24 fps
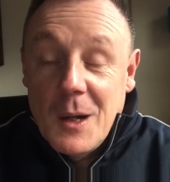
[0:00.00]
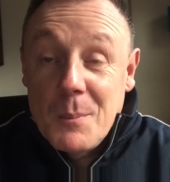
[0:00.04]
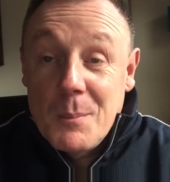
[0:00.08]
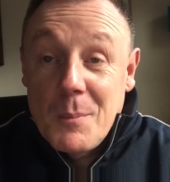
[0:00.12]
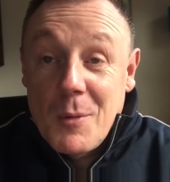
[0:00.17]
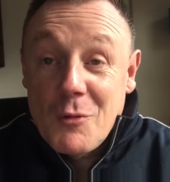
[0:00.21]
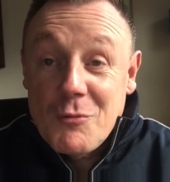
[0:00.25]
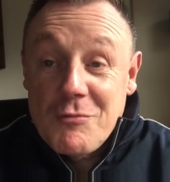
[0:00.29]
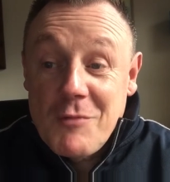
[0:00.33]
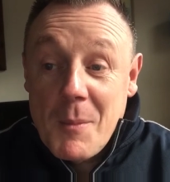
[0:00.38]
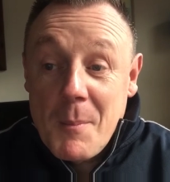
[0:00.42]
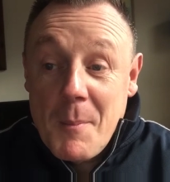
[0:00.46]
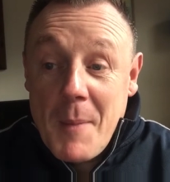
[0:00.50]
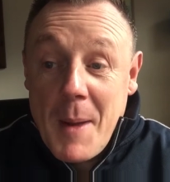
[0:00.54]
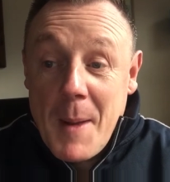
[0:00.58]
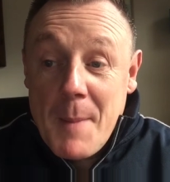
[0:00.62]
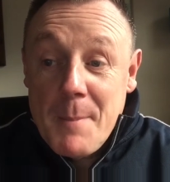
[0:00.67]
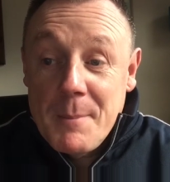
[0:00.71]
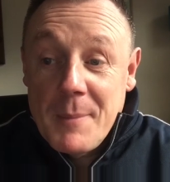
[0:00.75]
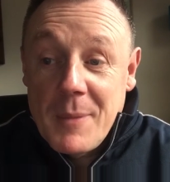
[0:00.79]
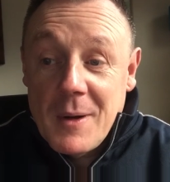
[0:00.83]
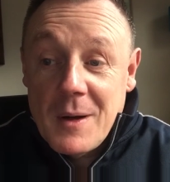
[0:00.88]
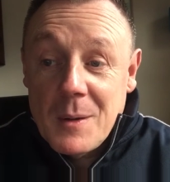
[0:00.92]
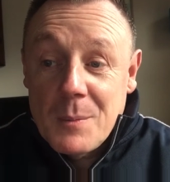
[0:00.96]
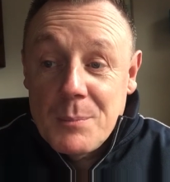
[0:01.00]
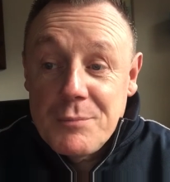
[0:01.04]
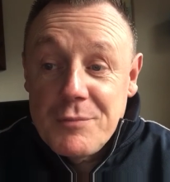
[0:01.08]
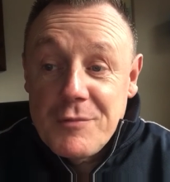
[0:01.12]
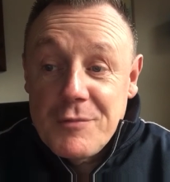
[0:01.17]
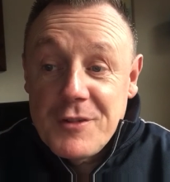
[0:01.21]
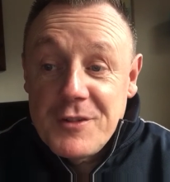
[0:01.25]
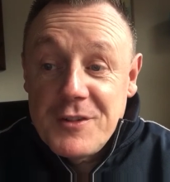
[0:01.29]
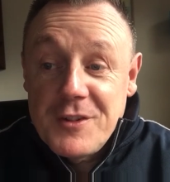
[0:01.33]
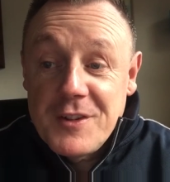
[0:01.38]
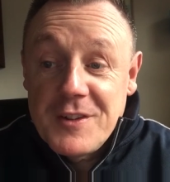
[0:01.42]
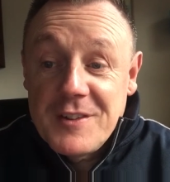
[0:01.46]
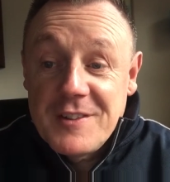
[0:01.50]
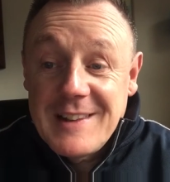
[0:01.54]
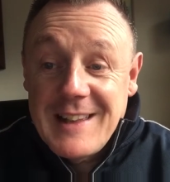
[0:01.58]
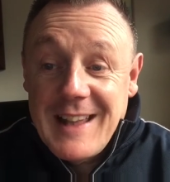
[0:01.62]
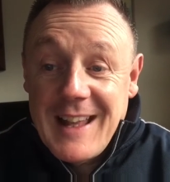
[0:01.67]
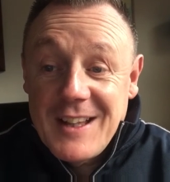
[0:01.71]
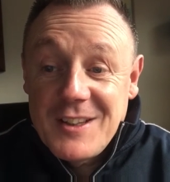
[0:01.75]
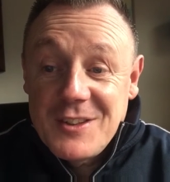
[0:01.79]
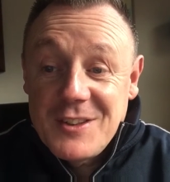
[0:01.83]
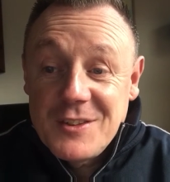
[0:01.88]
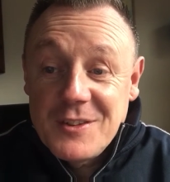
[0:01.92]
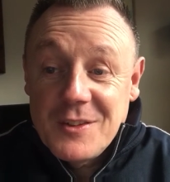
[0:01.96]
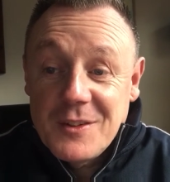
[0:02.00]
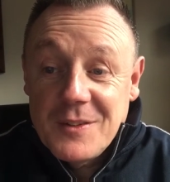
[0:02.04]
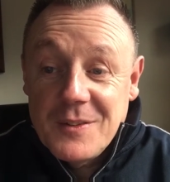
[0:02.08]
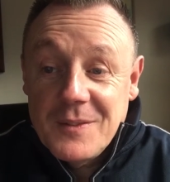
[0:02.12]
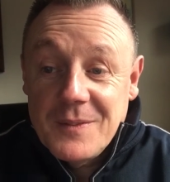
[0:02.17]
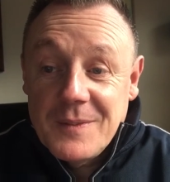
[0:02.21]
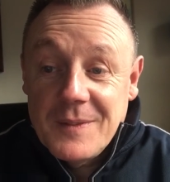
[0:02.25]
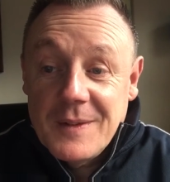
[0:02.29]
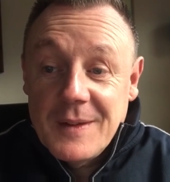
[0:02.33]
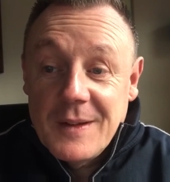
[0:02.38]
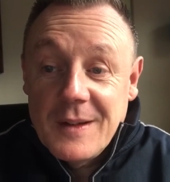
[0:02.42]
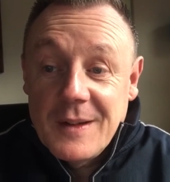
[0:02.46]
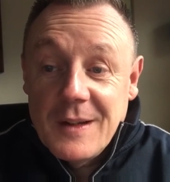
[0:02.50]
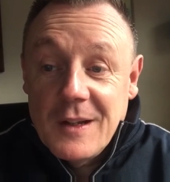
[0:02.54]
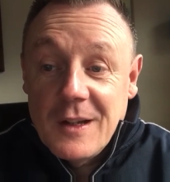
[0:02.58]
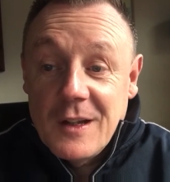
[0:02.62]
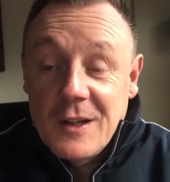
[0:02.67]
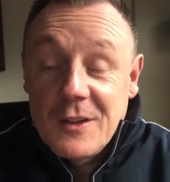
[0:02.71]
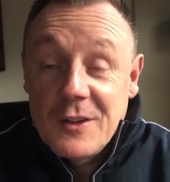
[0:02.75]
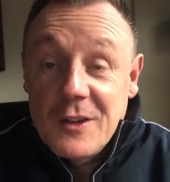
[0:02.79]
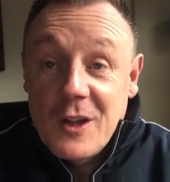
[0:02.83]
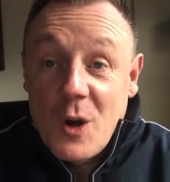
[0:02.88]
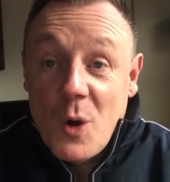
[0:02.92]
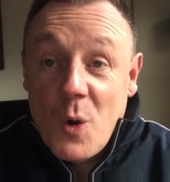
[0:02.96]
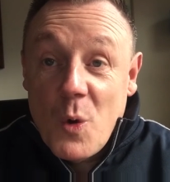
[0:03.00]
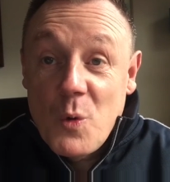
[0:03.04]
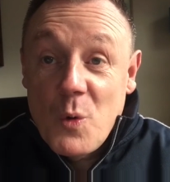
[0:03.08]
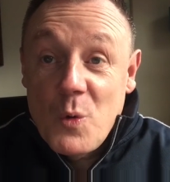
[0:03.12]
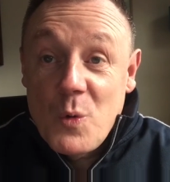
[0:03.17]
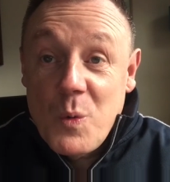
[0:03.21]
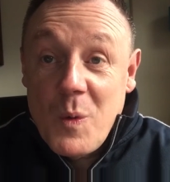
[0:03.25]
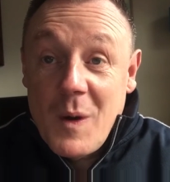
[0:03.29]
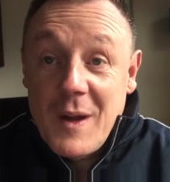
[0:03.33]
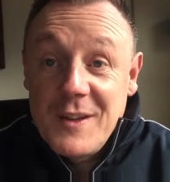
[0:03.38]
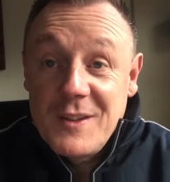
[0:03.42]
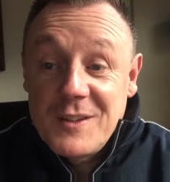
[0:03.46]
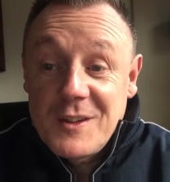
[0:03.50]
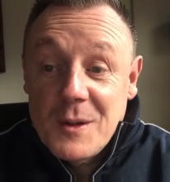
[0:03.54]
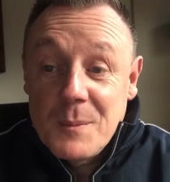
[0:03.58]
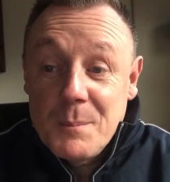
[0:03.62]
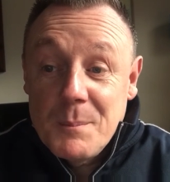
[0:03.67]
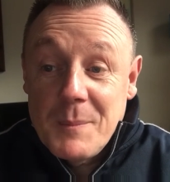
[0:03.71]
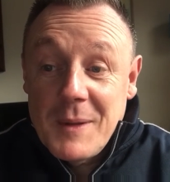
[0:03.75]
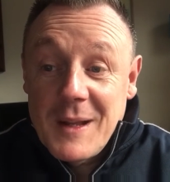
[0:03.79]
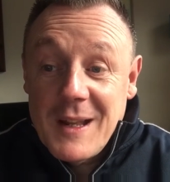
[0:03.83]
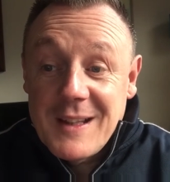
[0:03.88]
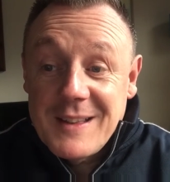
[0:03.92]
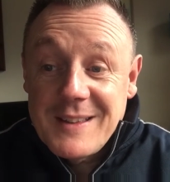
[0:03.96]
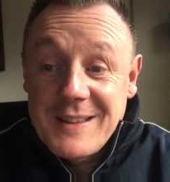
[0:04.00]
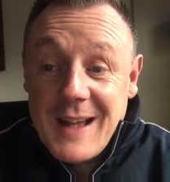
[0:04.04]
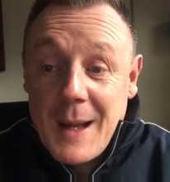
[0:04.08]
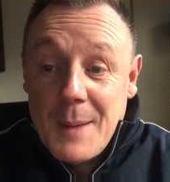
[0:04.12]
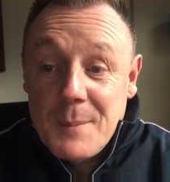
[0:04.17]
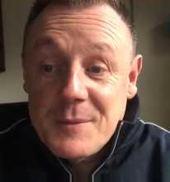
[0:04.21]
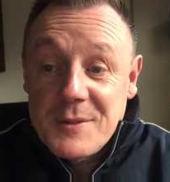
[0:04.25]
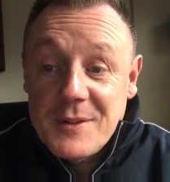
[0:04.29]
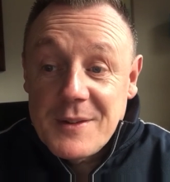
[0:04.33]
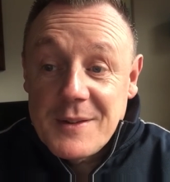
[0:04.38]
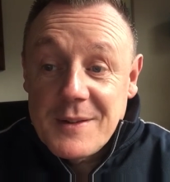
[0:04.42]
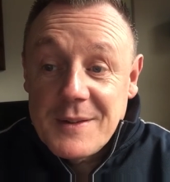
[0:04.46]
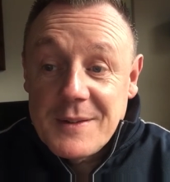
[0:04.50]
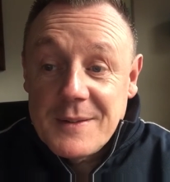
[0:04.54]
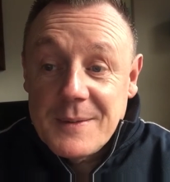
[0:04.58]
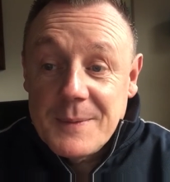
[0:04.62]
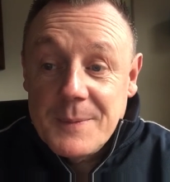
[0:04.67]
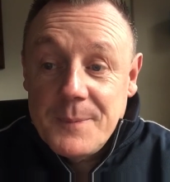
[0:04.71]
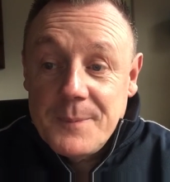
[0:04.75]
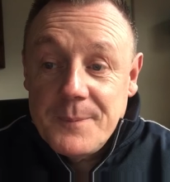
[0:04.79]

But remember Brigid's lesson, the old ways can be adapted,